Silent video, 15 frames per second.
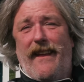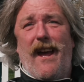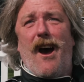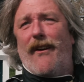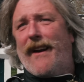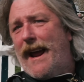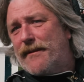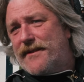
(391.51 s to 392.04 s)
They
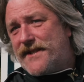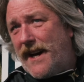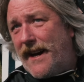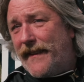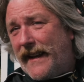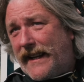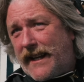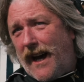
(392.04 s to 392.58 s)
are
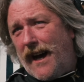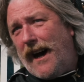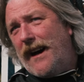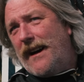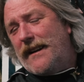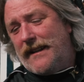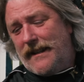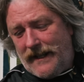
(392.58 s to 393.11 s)
outside the
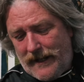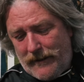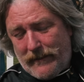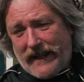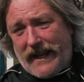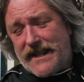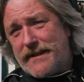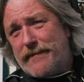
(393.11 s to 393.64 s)
car
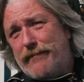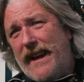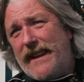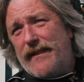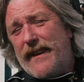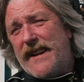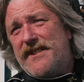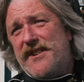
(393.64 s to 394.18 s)
because in
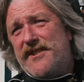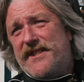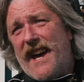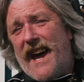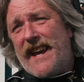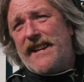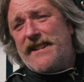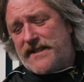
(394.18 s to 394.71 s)
the vintage
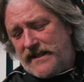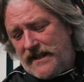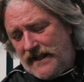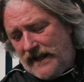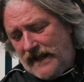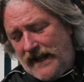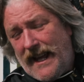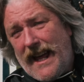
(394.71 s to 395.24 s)
days,
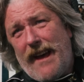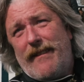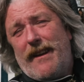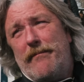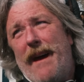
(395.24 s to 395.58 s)
having